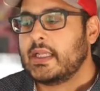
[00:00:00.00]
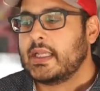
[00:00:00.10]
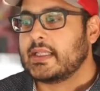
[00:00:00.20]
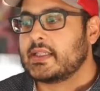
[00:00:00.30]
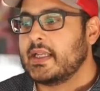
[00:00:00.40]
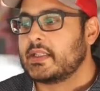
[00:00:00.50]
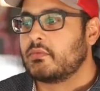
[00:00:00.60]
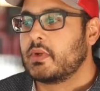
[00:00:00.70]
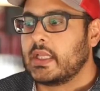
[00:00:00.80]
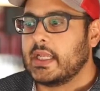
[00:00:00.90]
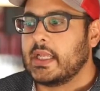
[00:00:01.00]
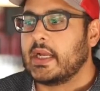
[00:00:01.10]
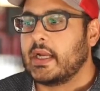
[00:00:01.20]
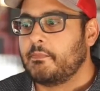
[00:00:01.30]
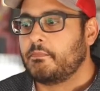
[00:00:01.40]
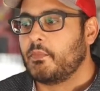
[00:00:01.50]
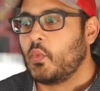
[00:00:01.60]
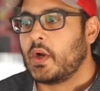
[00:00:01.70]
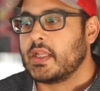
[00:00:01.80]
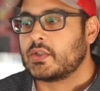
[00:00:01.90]
it's really one
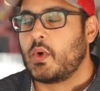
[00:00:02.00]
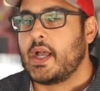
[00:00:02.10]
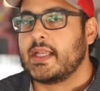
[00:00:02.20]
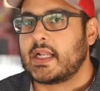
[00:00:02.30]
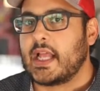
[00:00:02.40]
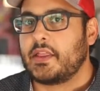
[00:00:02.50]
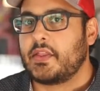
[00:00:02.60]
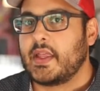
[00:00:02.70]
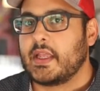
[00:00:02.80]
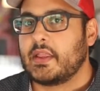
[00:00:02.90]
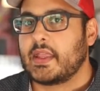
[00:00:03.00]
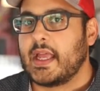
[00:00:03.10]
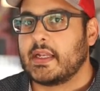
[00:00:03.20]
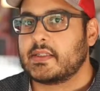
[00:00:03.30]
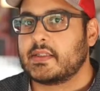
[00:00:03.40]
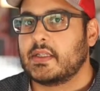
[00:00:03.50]
of these wines that I think that